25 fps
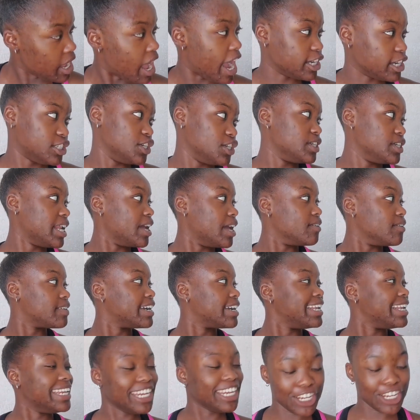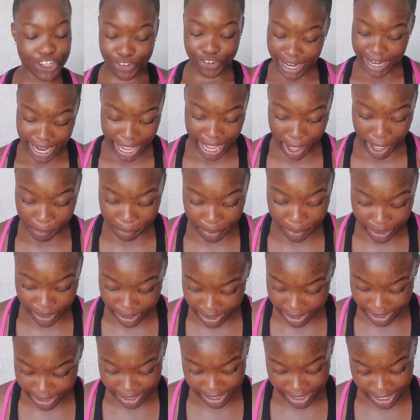I don't have clean wrap
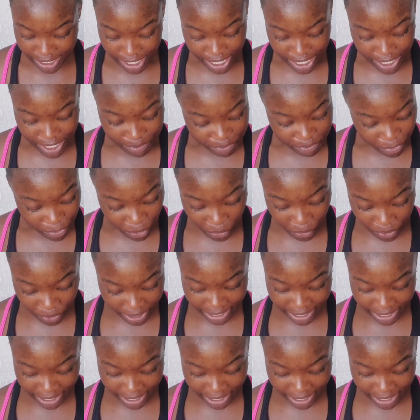or